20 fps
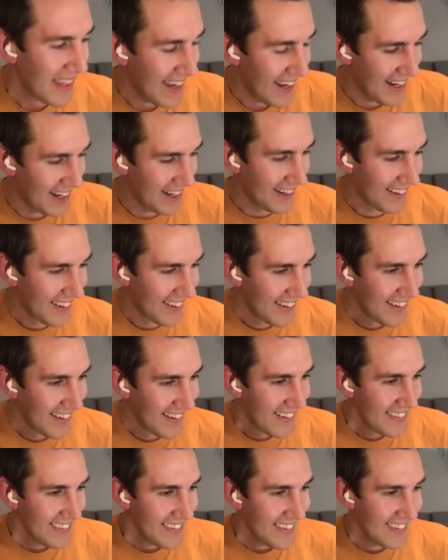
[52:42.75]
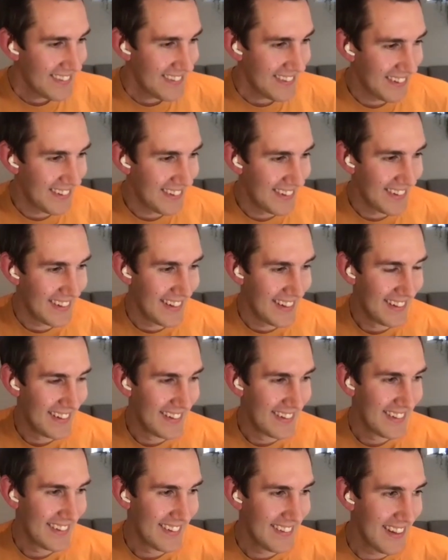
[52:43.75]
Uh, So you
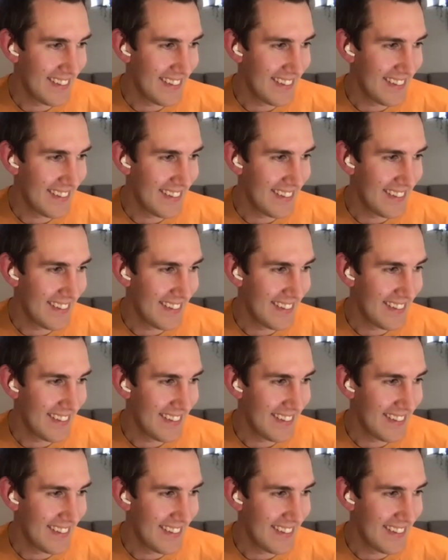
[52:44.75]
know